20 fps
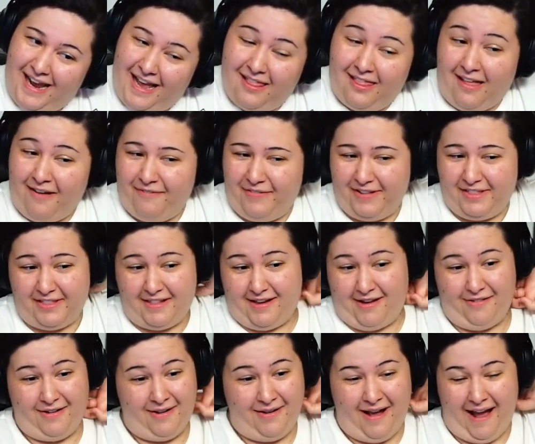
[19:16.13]
I love it
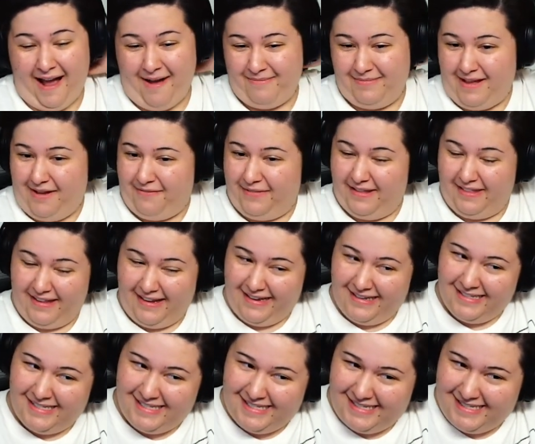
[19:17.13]
though. I'm loving
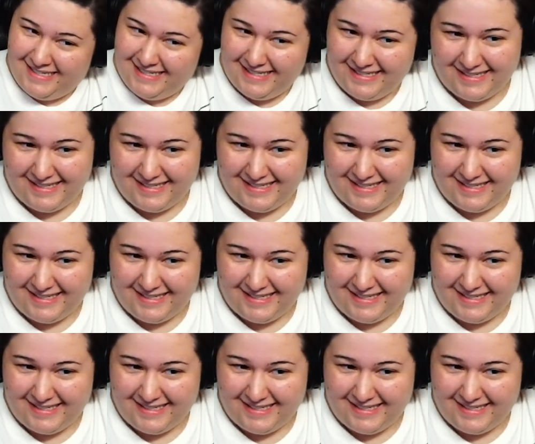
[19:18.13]
this.